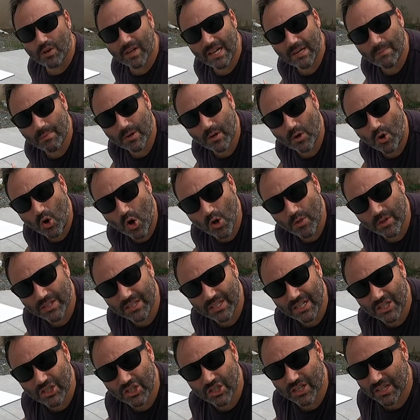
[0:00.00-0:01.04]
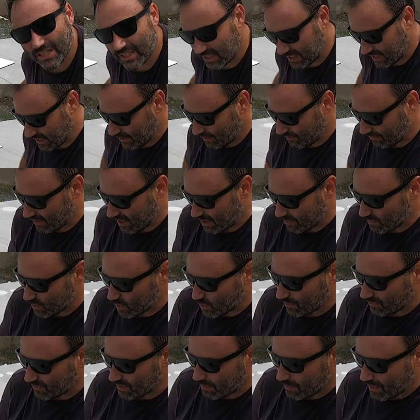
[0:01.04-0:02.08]
we'll keep an eye on the dish and see if that
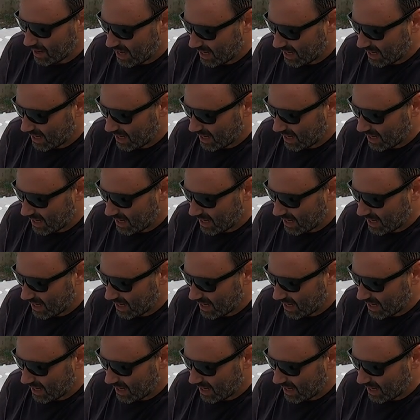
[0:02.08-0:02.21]
moves